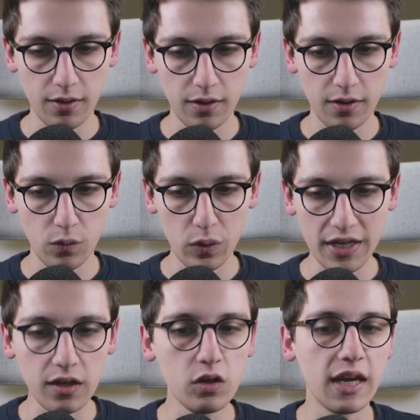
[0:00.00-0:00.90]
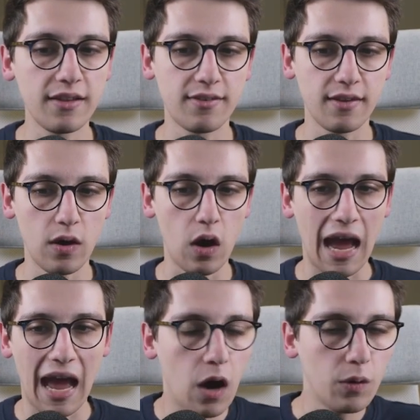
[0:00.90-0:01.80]
We can look at
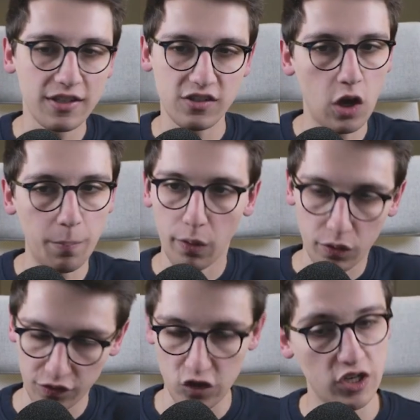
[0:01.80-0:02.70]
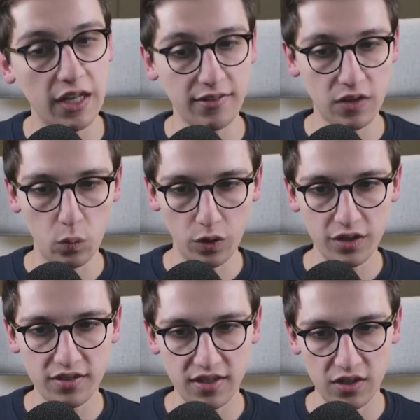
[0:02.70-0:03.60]
how this upload functionality
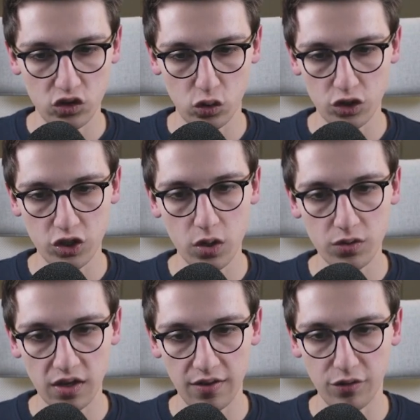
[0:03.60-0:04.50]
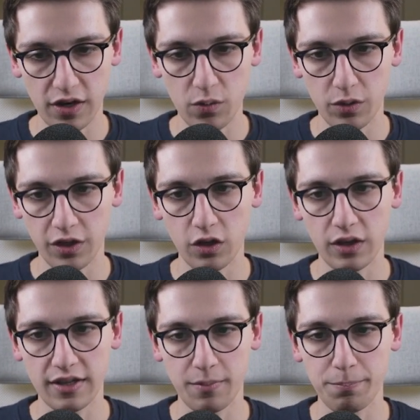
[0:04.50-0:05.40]
works in the source code. And for that, we're going to look
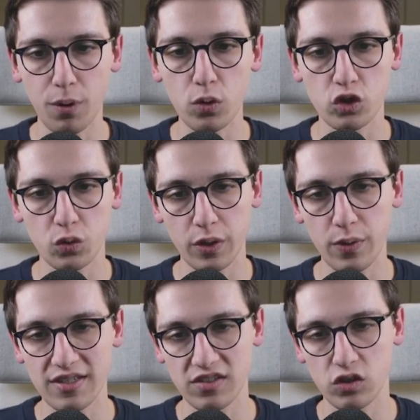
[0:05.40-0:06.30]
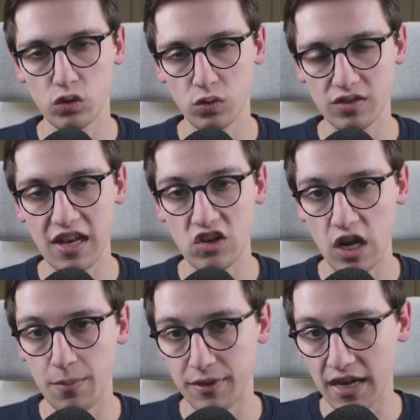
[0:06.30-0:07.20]
at the post request to
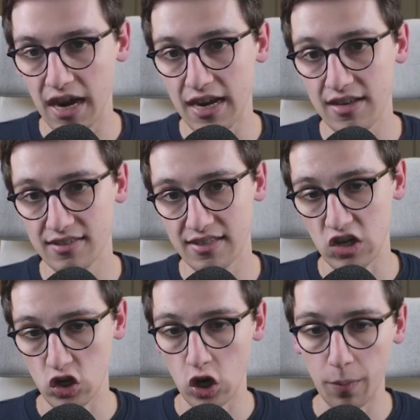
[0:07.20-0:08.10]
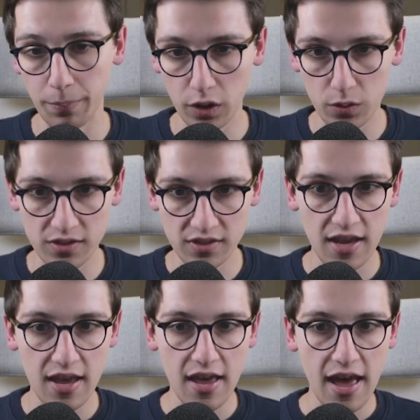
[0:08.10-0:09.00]
/API/upload.
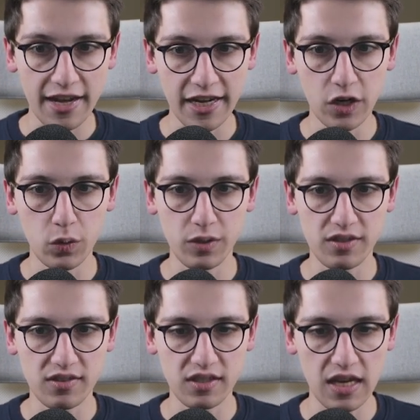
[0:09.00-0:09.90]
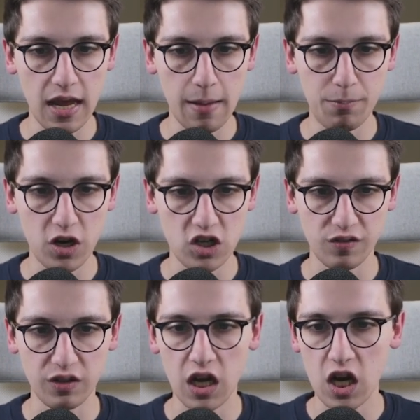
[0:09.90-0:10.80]
And here we see a bunch of
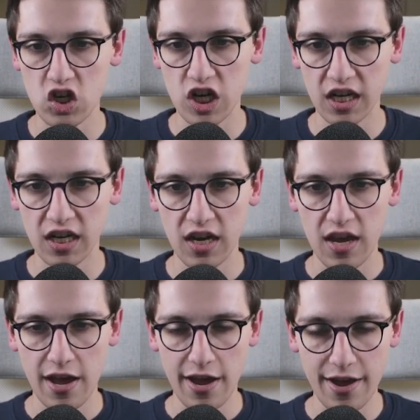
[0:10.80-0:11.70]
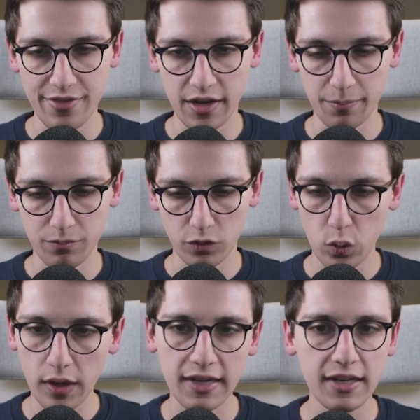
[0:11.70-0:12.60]
logic that I'm
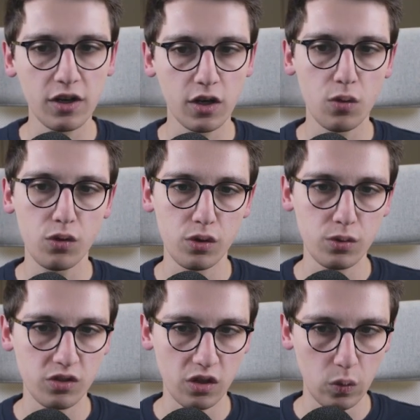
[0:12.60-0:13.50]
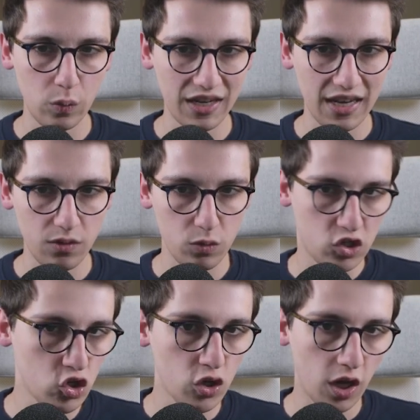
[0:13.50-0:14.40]
quickly going to go through. So we
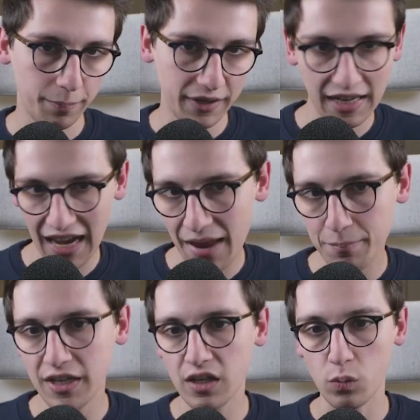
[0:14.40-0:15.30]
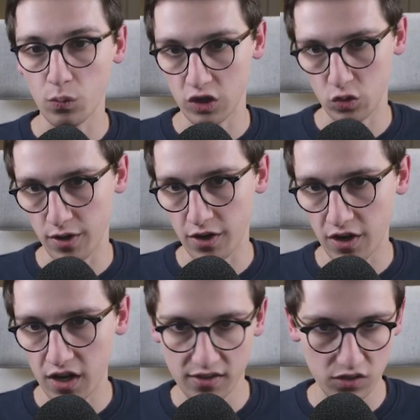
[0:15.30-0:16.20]
should not be the admin, which we are
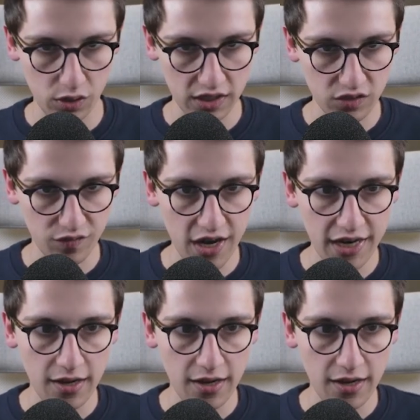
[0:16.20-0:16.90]
not, so that's fine.